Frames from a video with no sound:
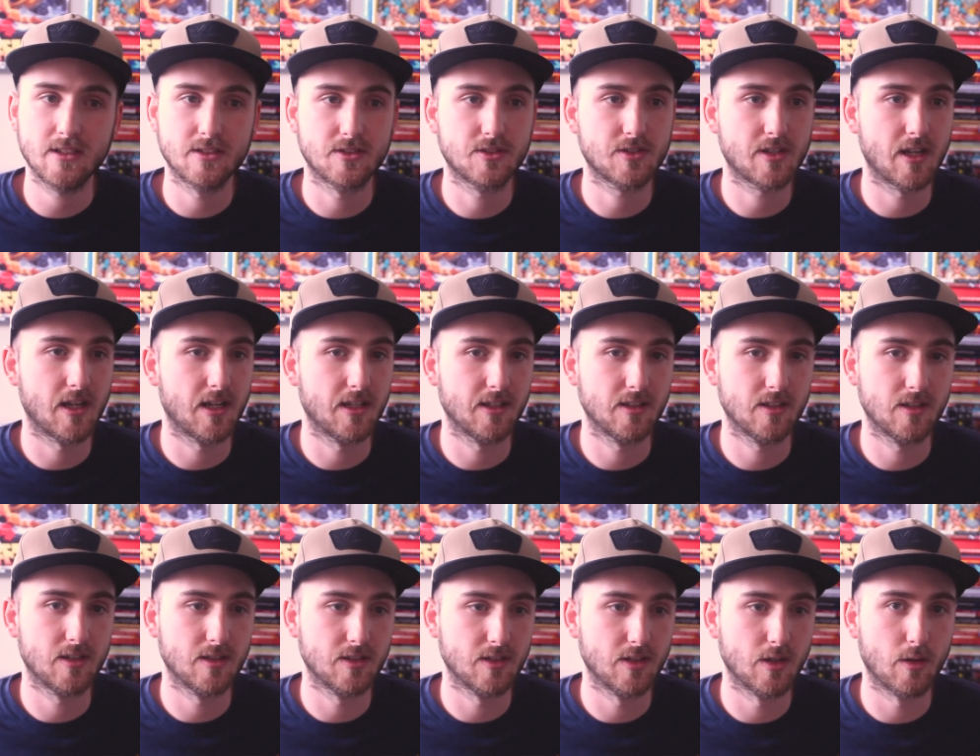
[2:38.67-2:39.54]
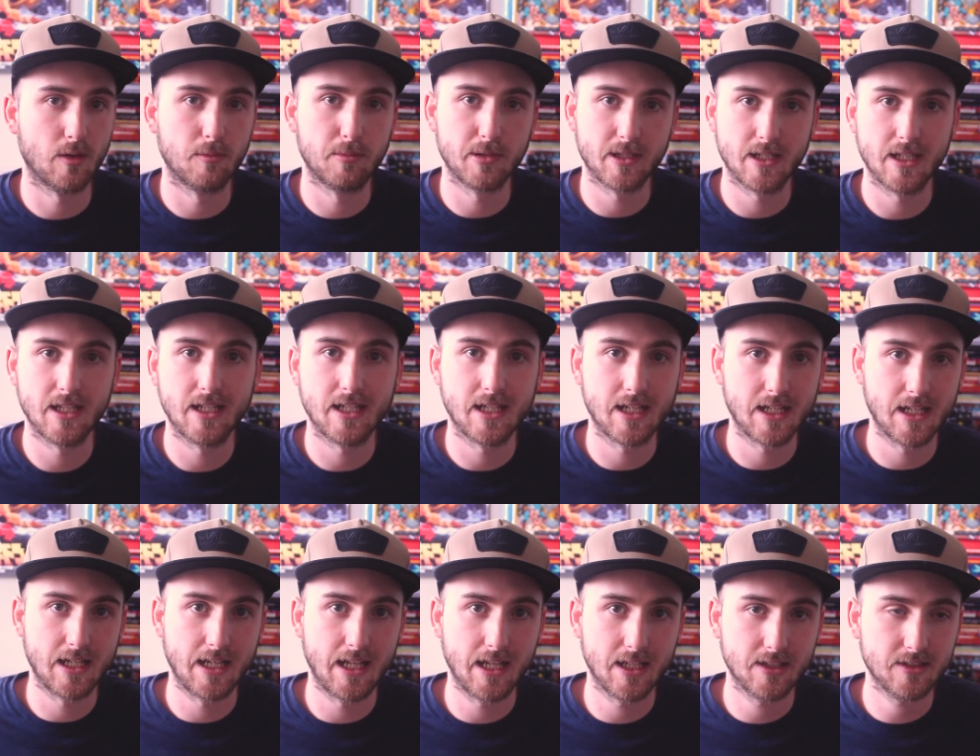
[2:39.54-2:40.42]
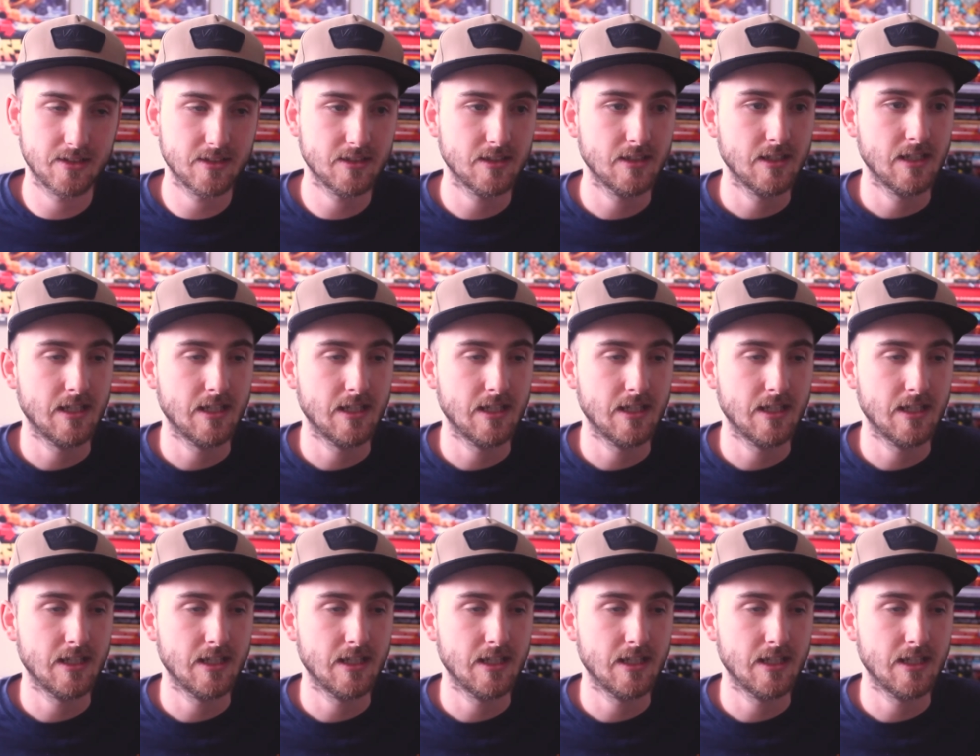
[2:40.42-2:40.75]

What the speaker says: It's got a, you know, a beginning and an end.